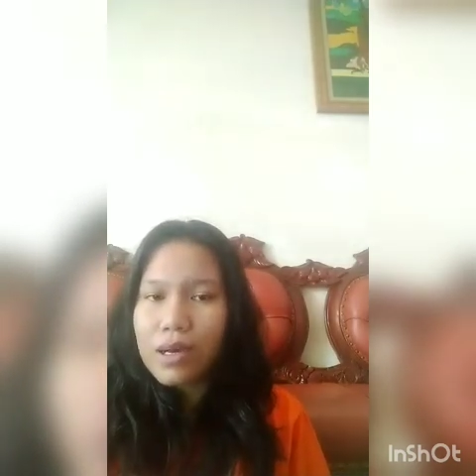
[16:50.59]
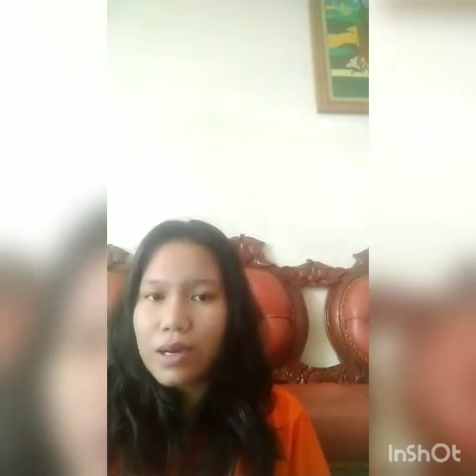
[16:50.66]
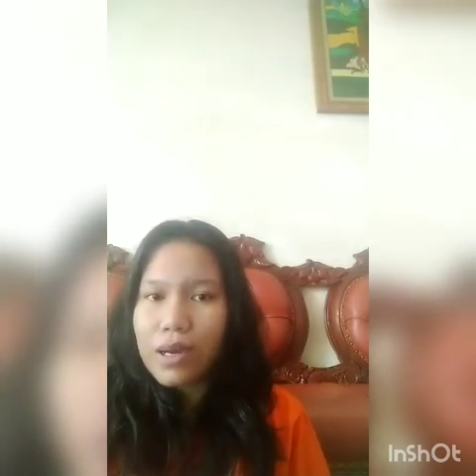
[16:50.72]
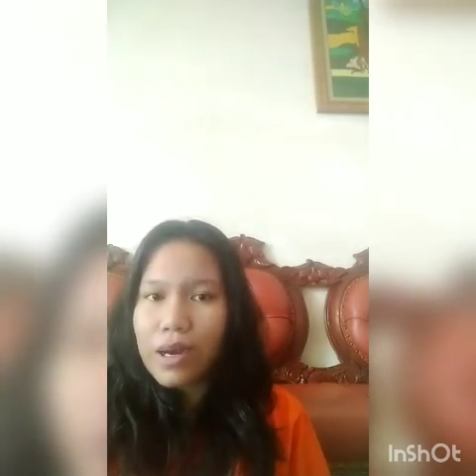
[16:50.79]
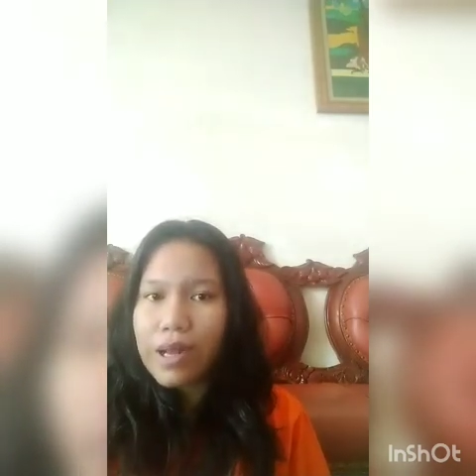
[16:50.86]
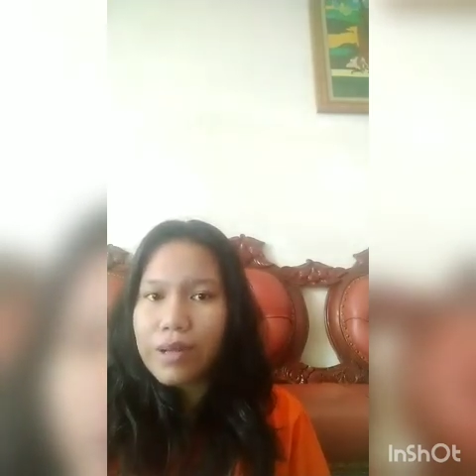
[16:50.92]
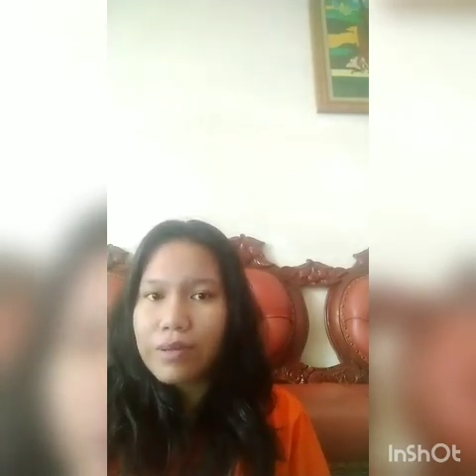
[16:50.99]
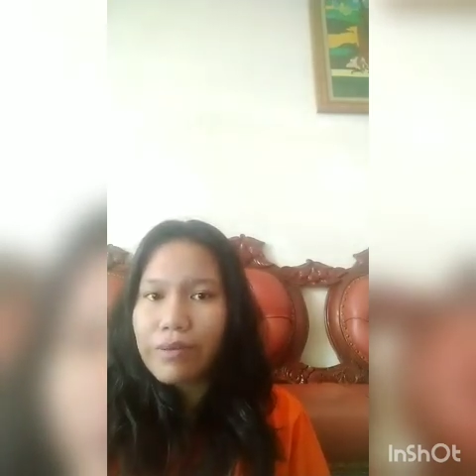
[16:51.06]

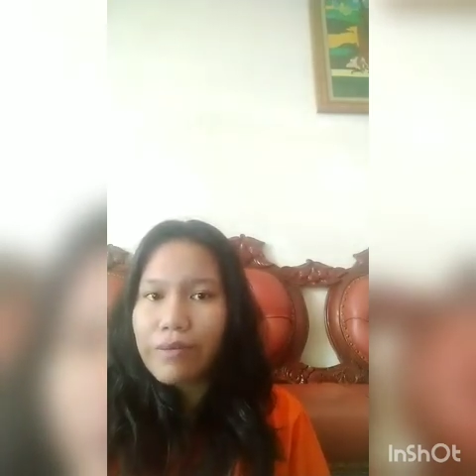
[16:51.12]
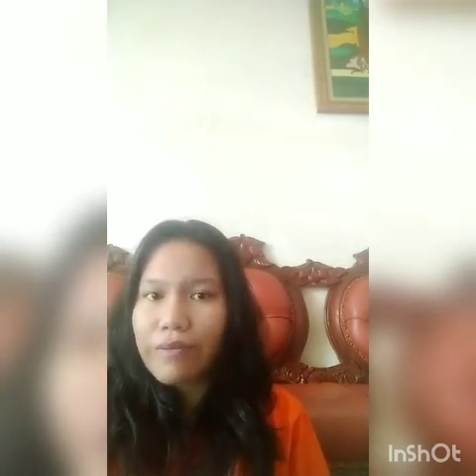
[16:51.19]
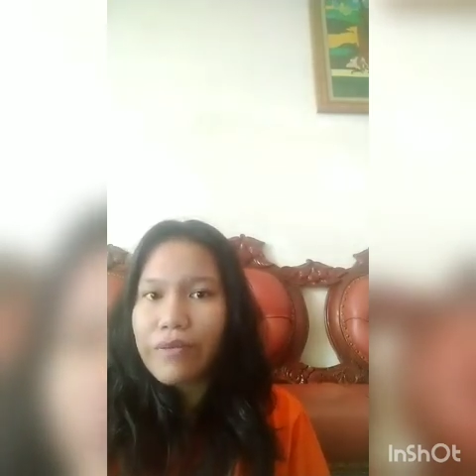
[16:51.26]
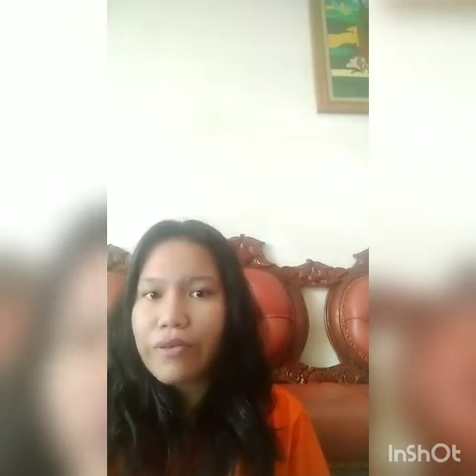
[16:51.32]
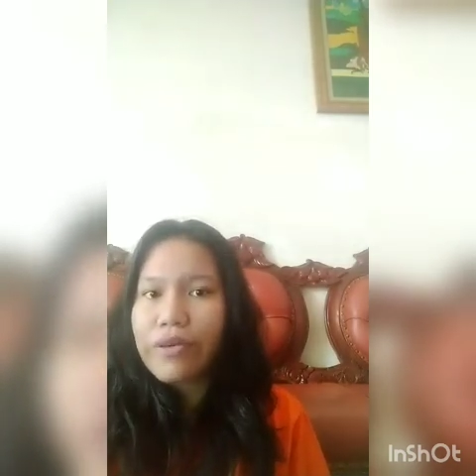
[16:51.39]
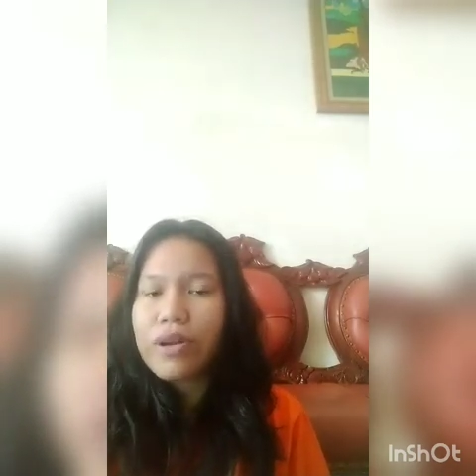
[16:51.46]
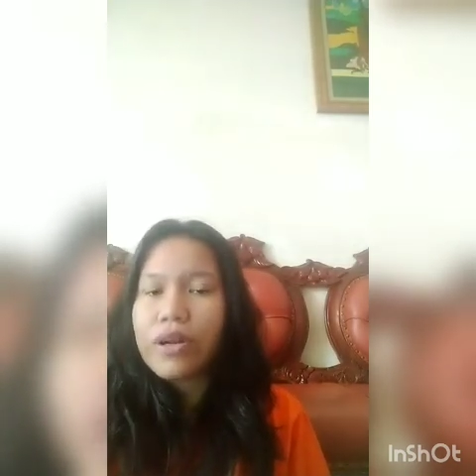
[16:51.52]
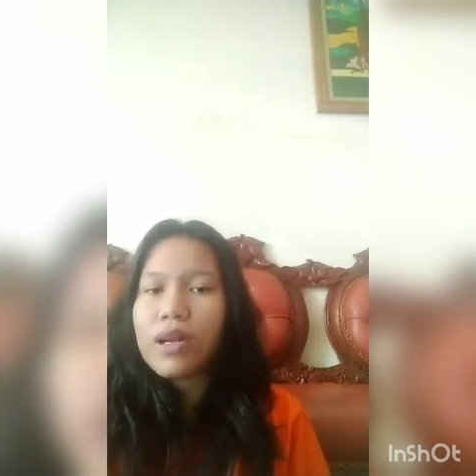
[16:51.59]

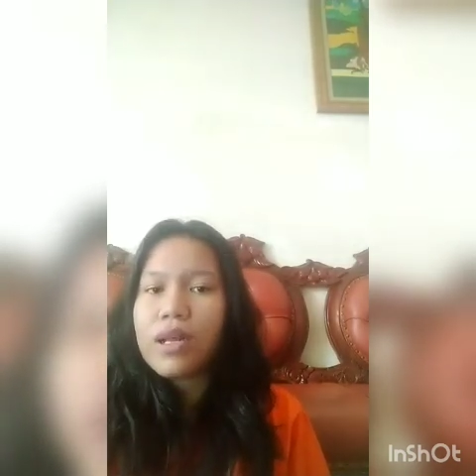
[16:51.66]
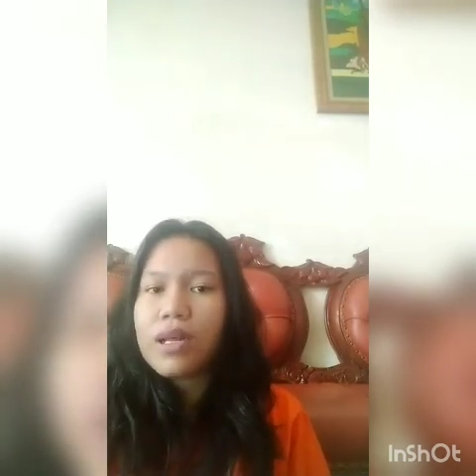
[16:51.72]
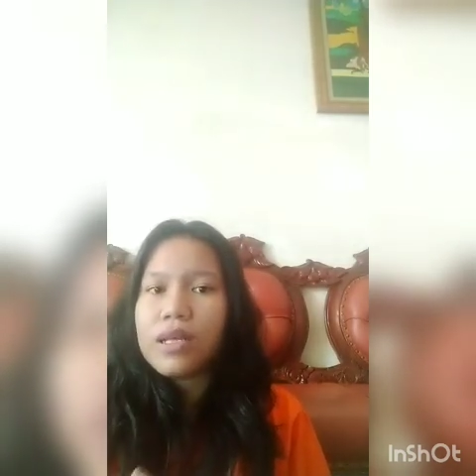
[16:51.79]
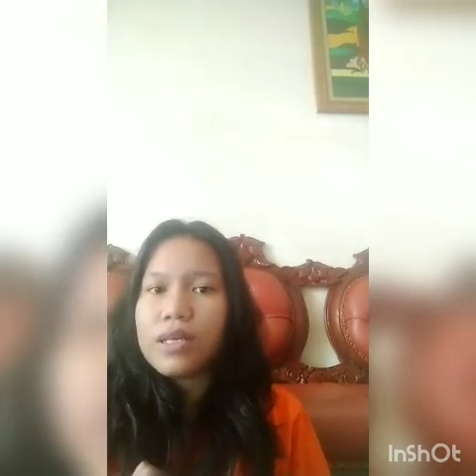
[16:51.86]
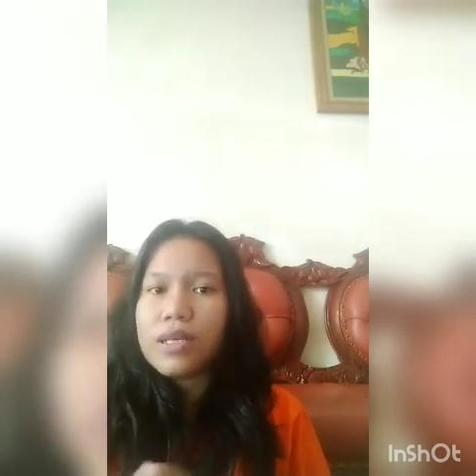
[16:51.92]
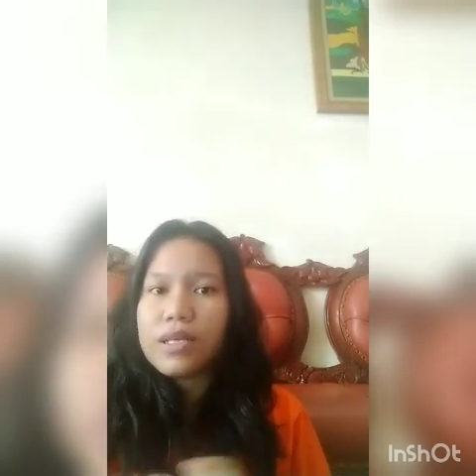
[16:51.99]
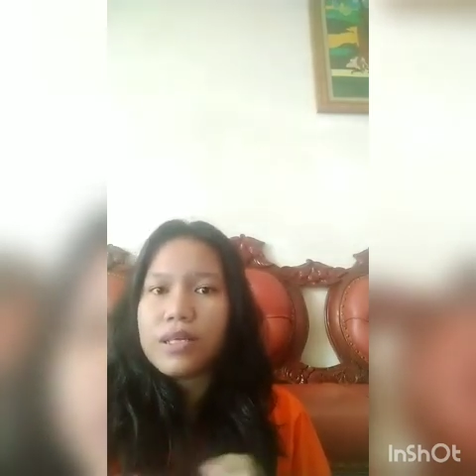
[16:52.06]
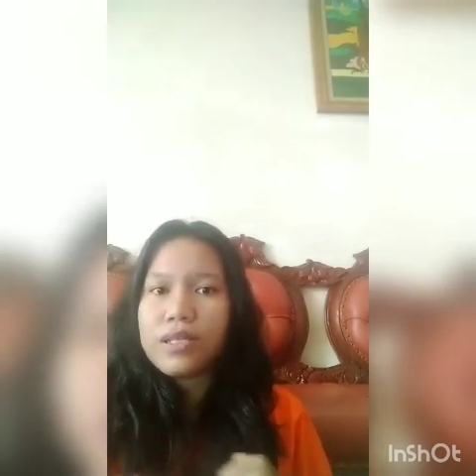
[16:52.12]
grateful
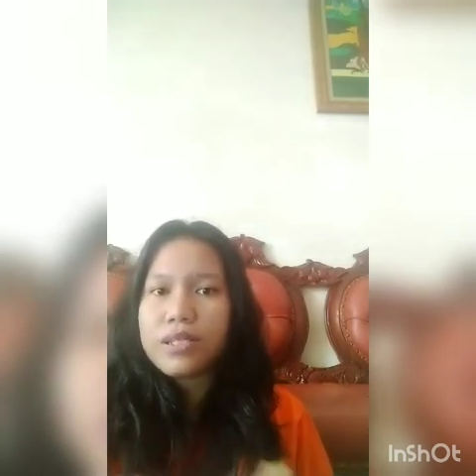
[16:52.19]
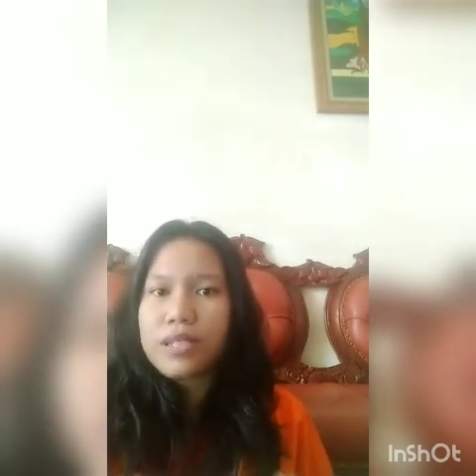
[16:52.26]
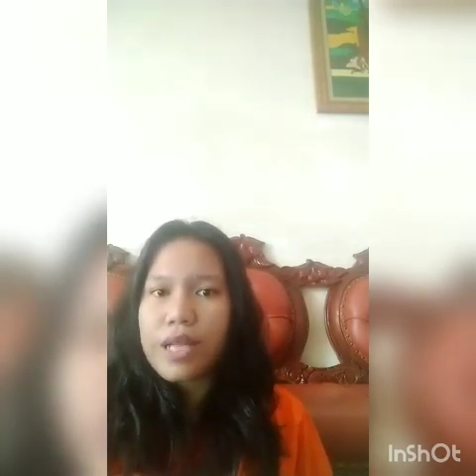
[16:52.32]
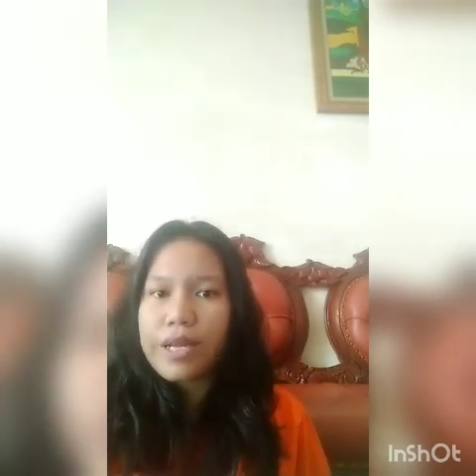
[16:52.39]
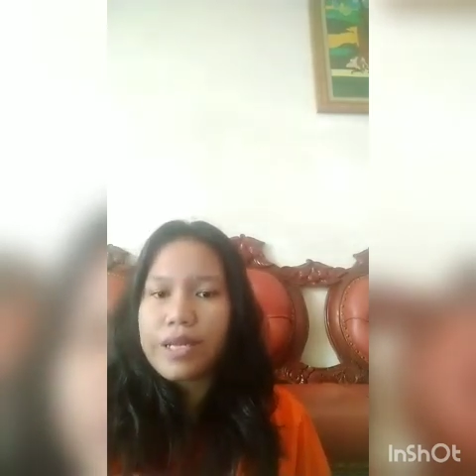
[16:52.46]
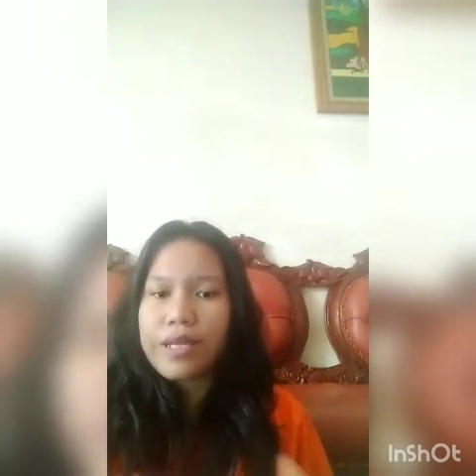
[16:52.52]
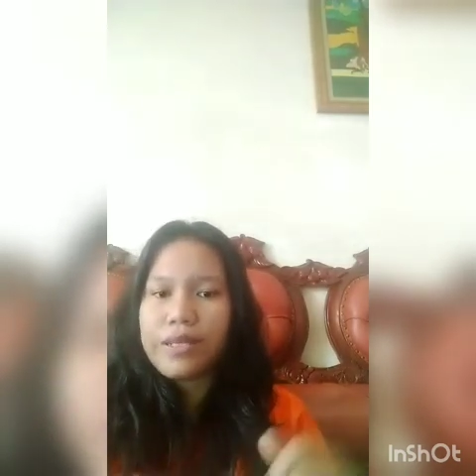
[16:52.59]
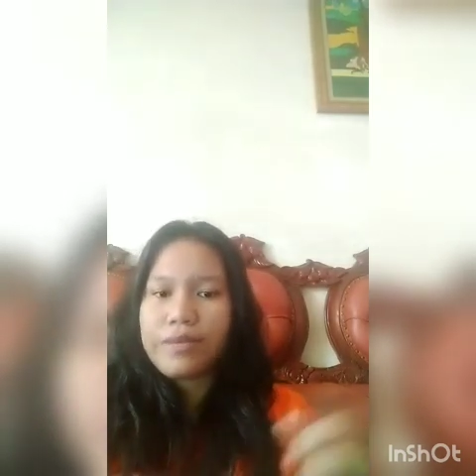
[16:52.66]
the
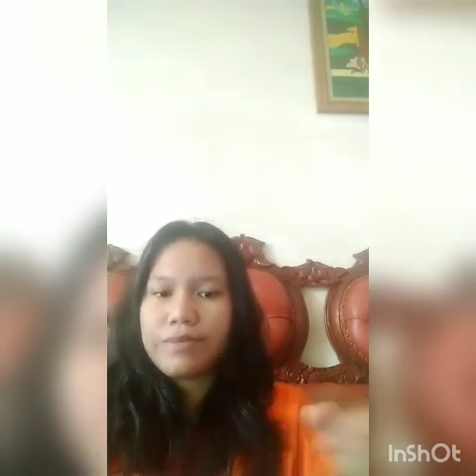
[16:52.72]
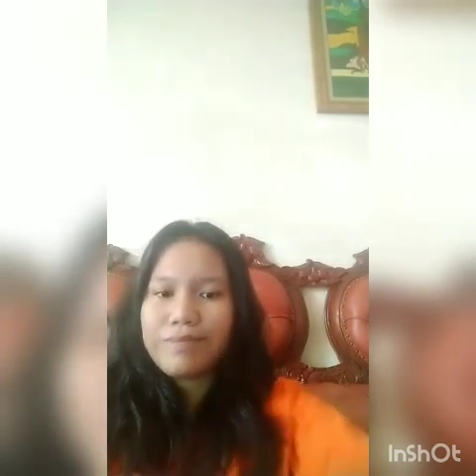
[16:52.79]
study.